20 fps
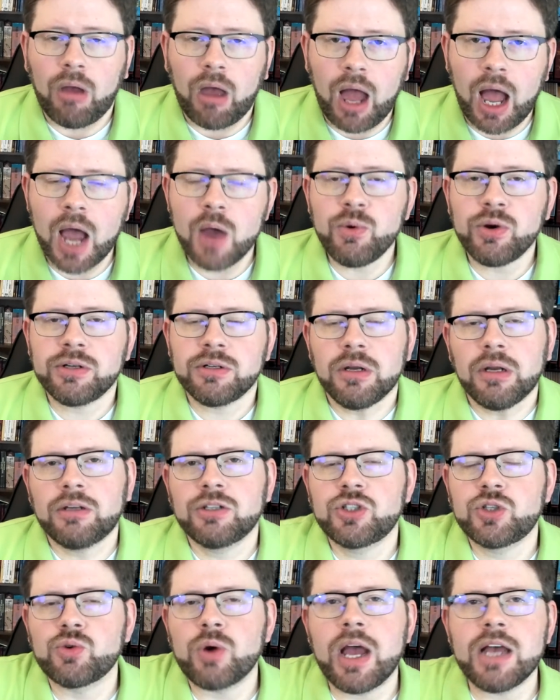I would
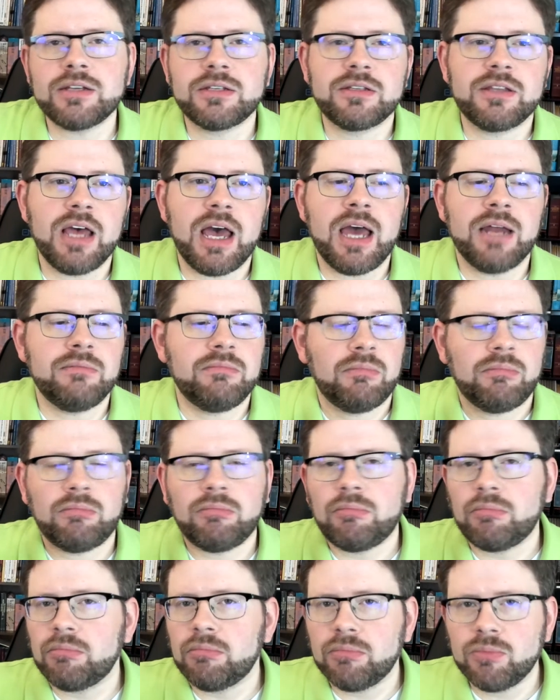stress that
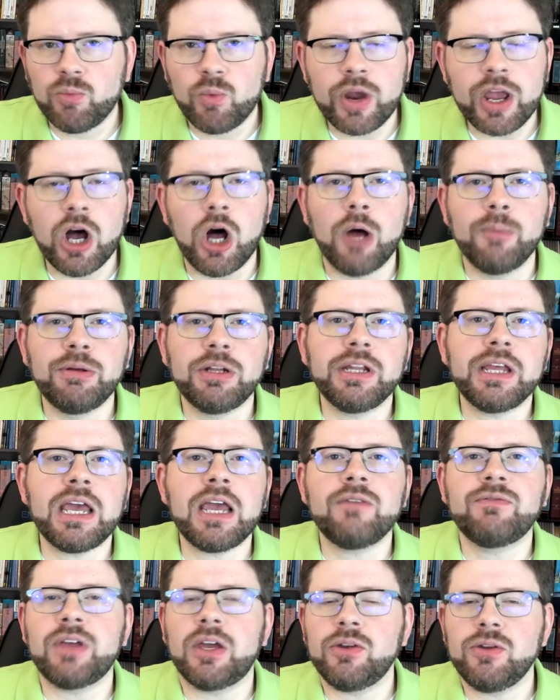we all
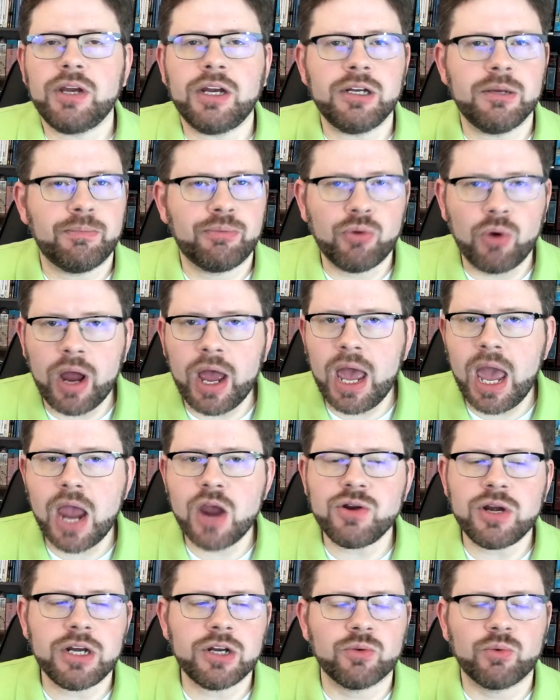believe that you need to pray, you
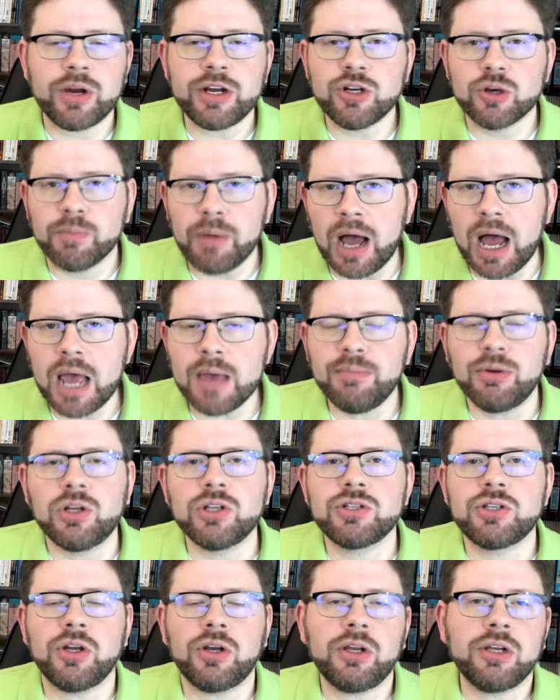need to read your
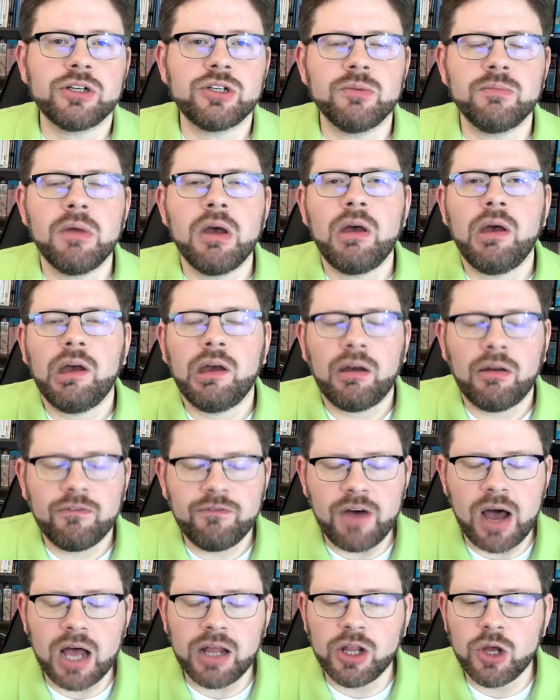Bibles, you need to
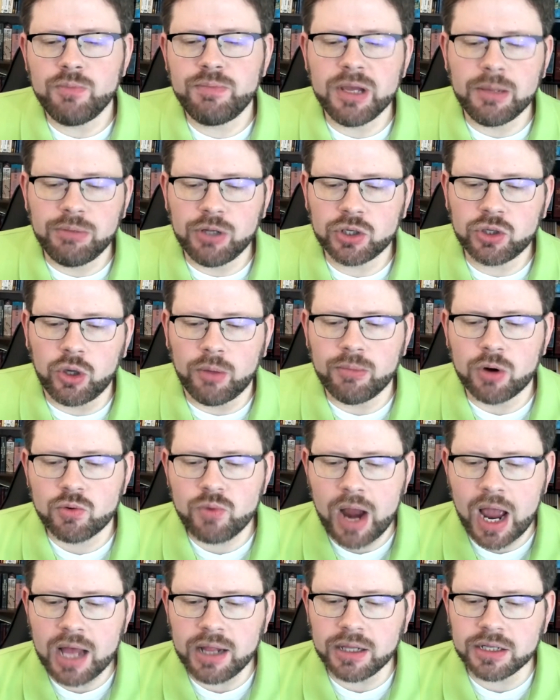follow biblical
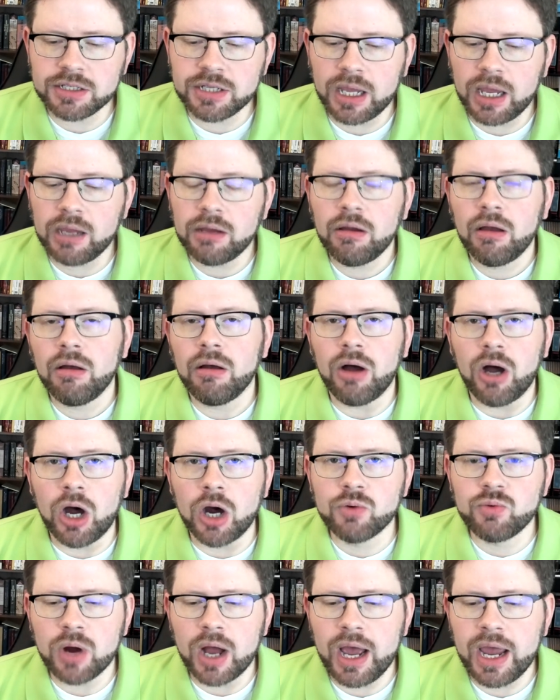morality. All
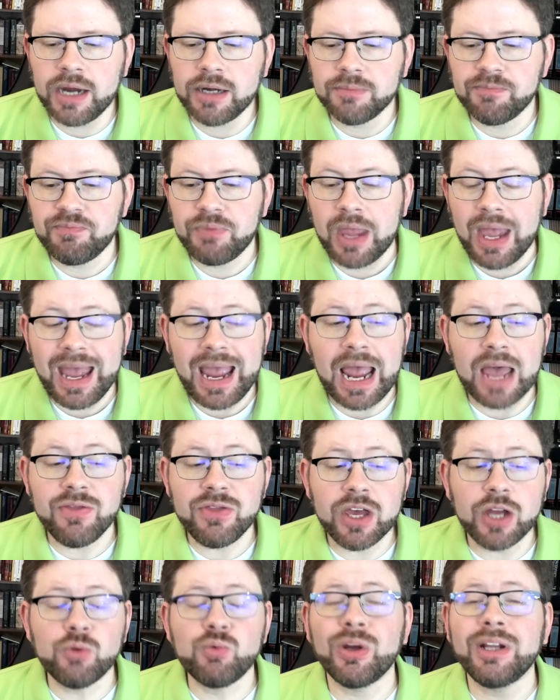right. And
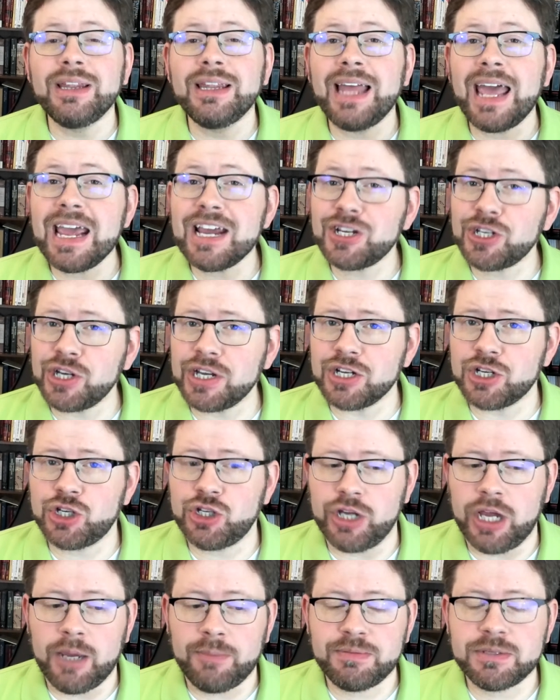then
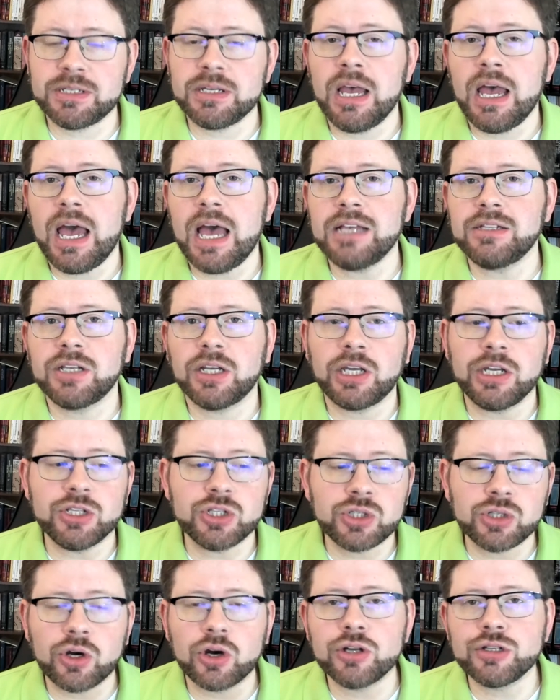relationships, as it
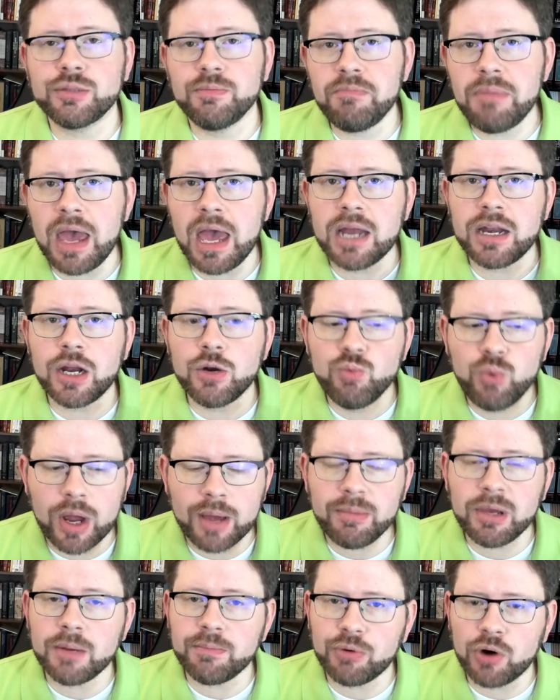concerns men and
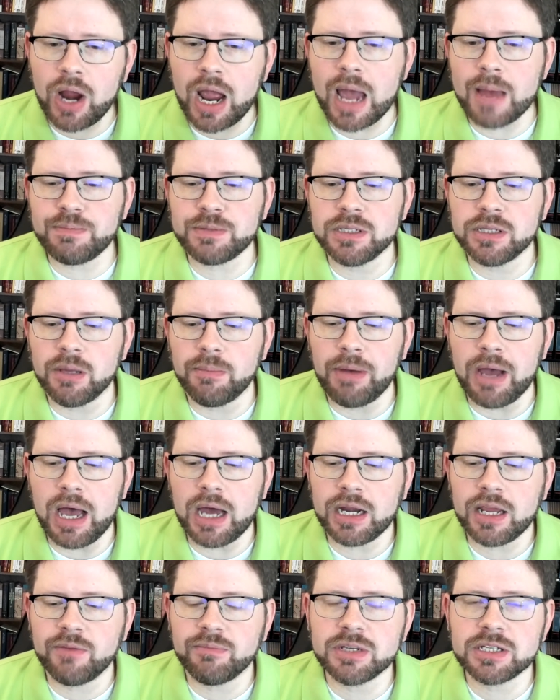women, perhaps in the
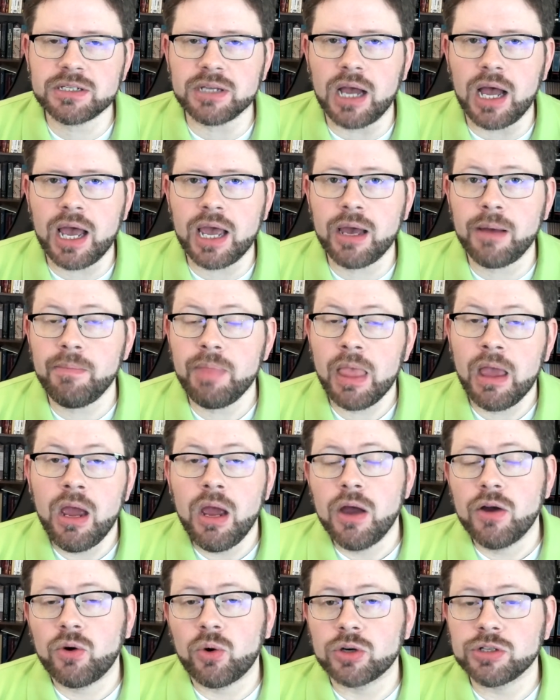body of Messiah,
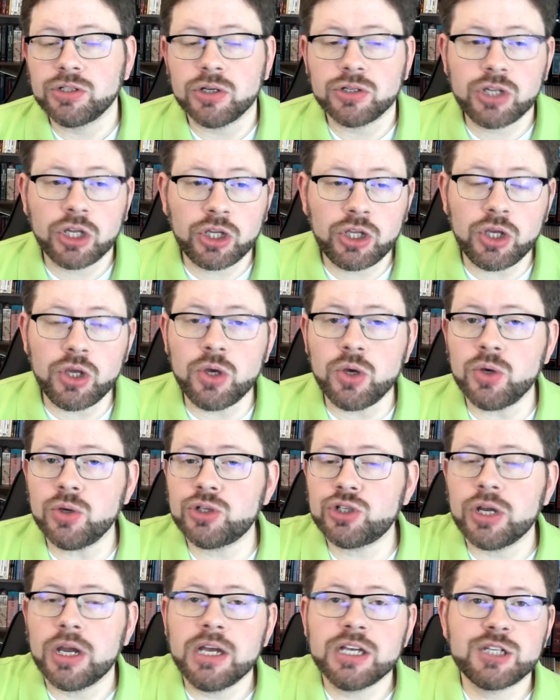of course, there's a
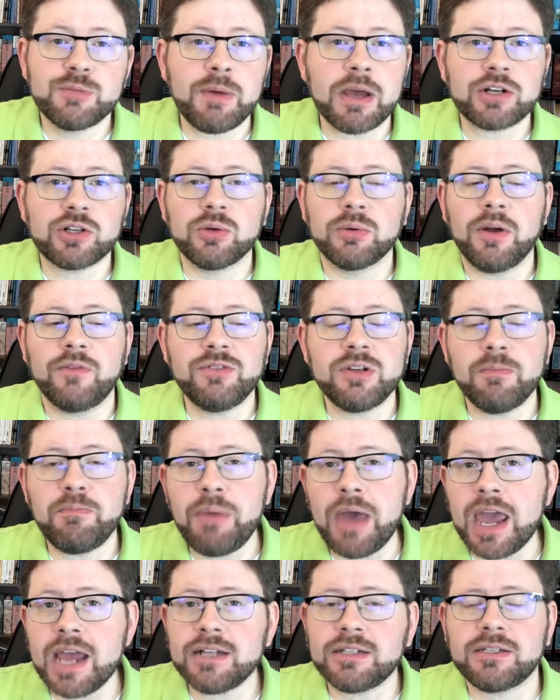huge spectrum of
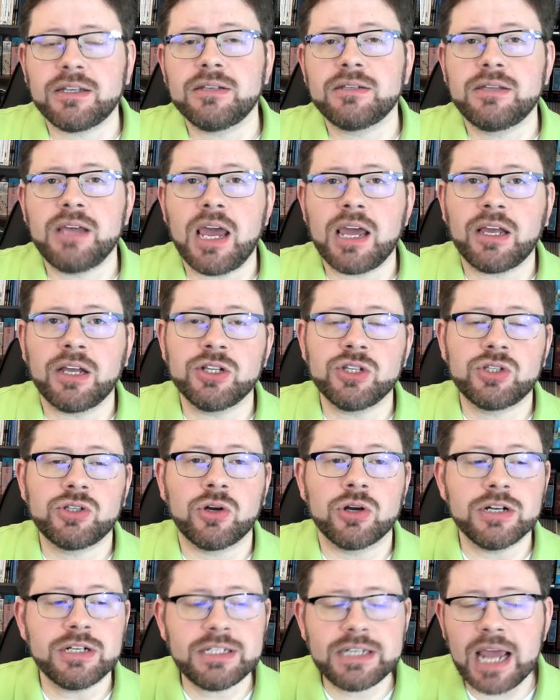debates as they
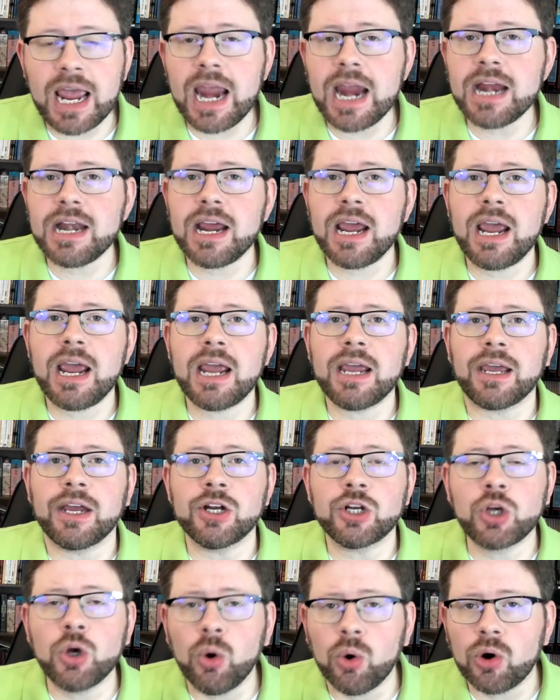concern dating
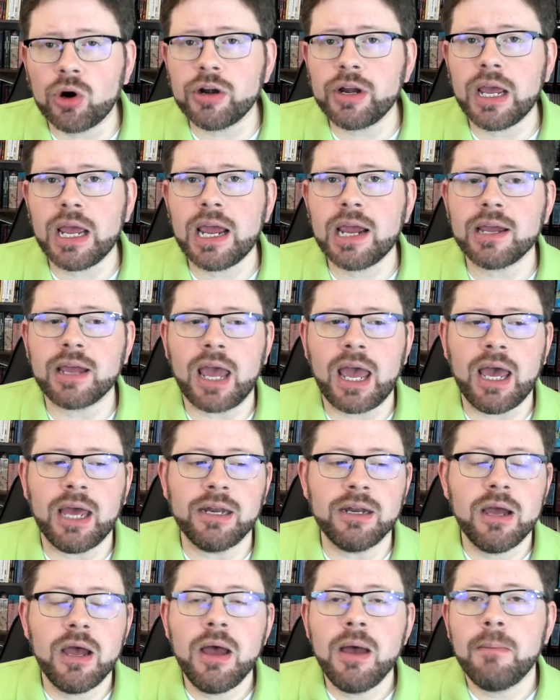and courting
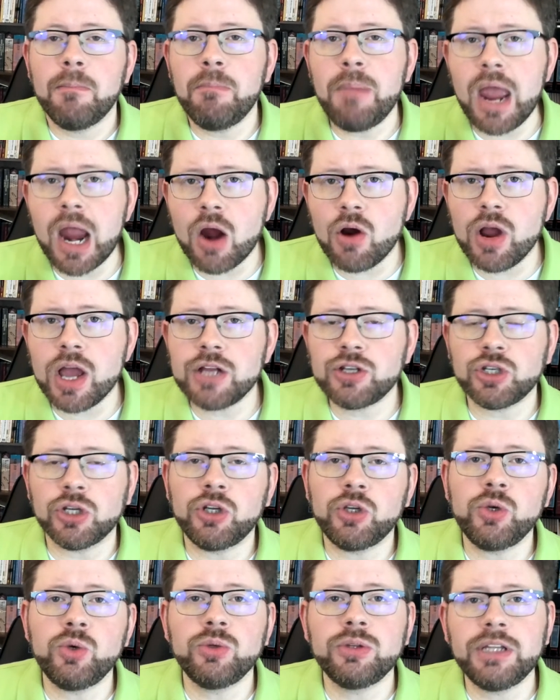and marriage and
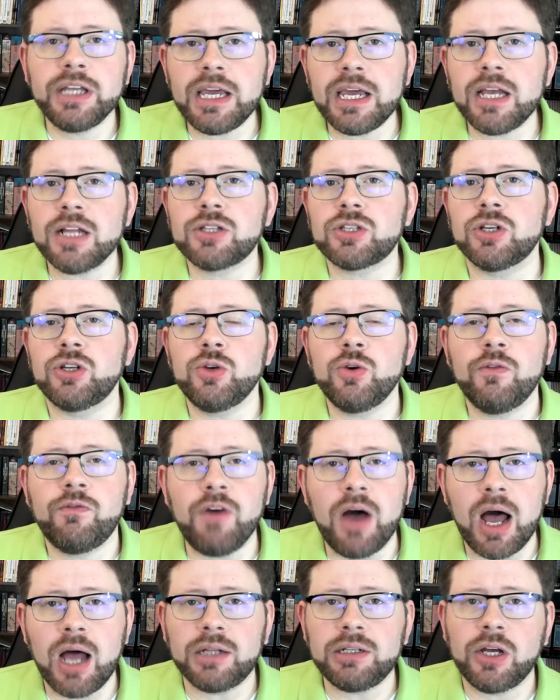who leads and who
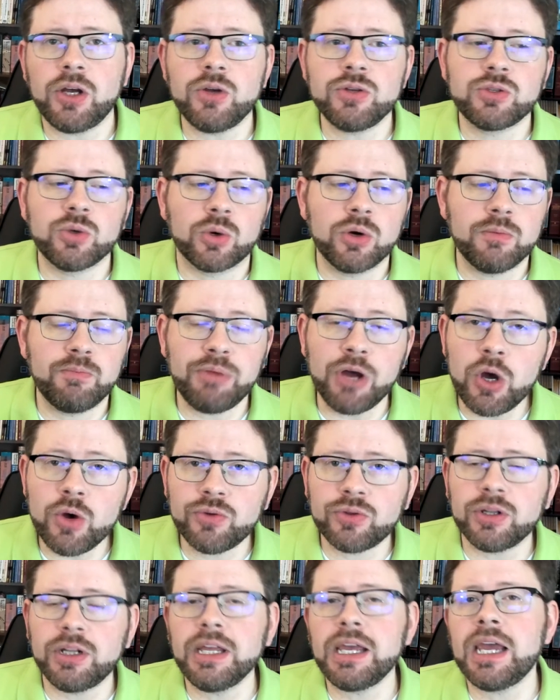follows or
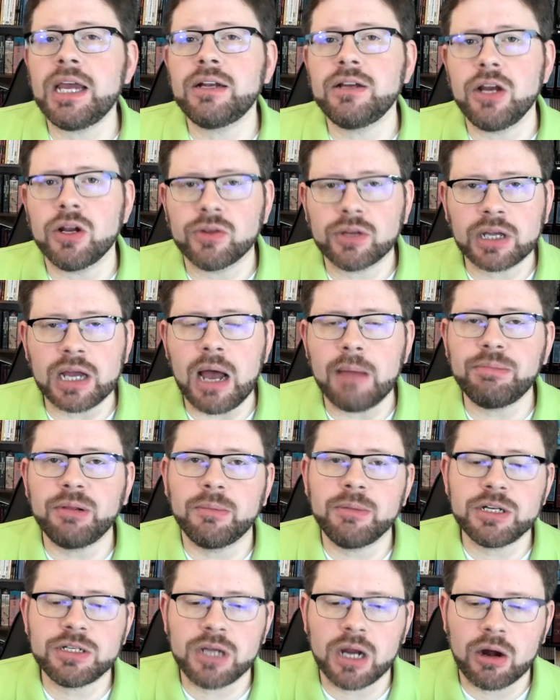both lead, you know, the
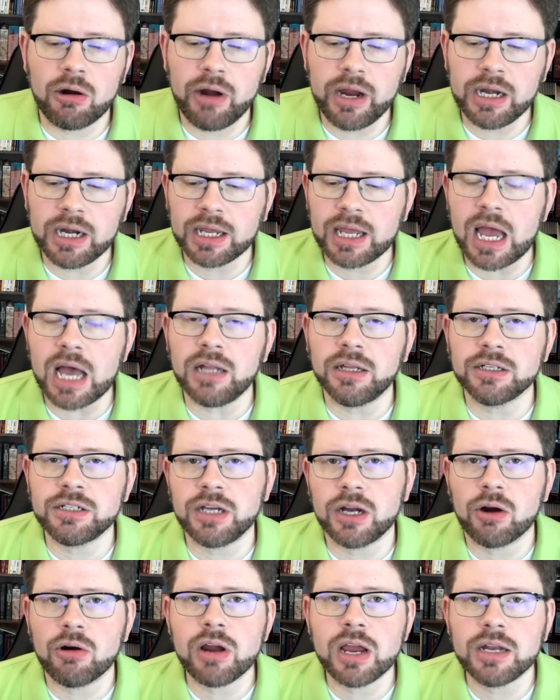complementary and
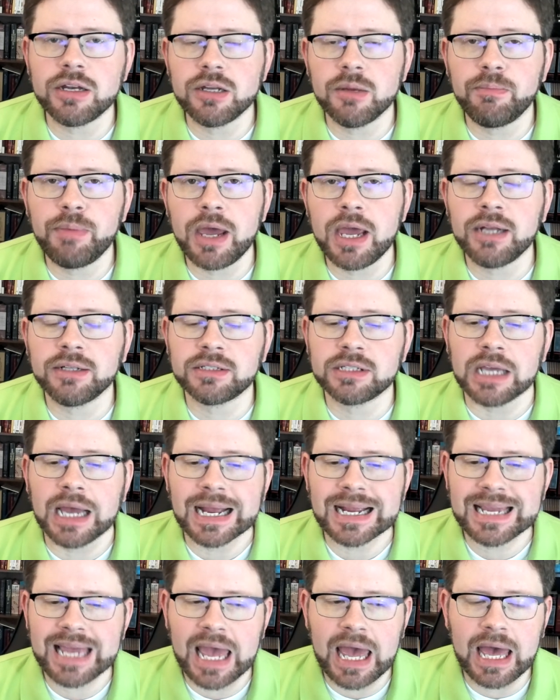egalitarian debates
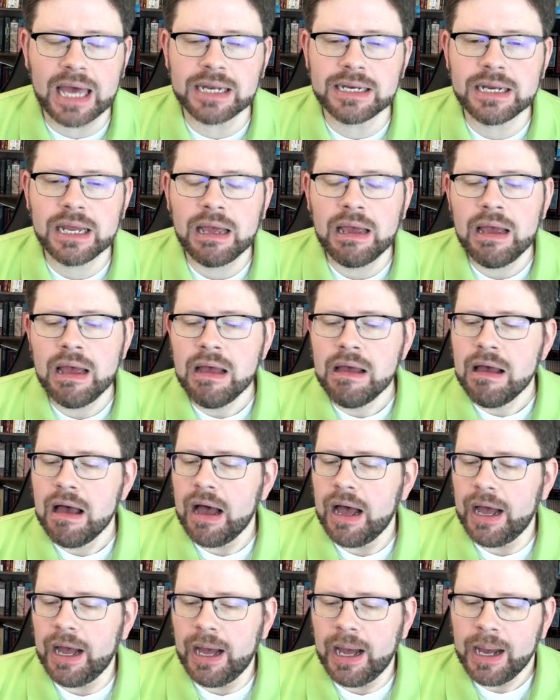again.
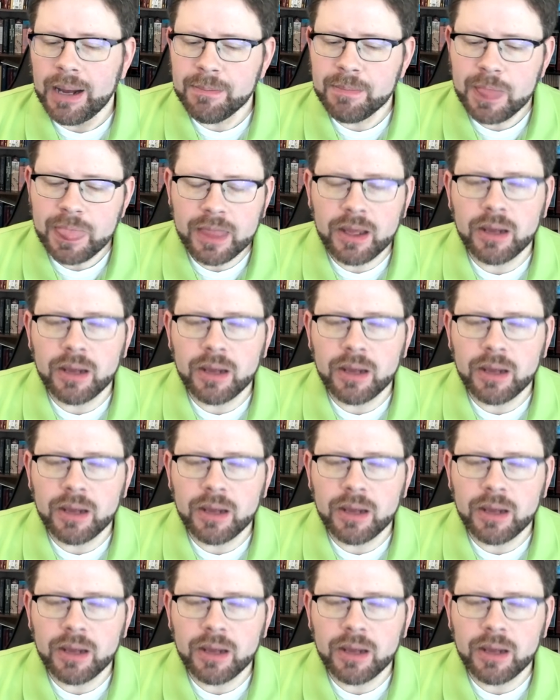Um,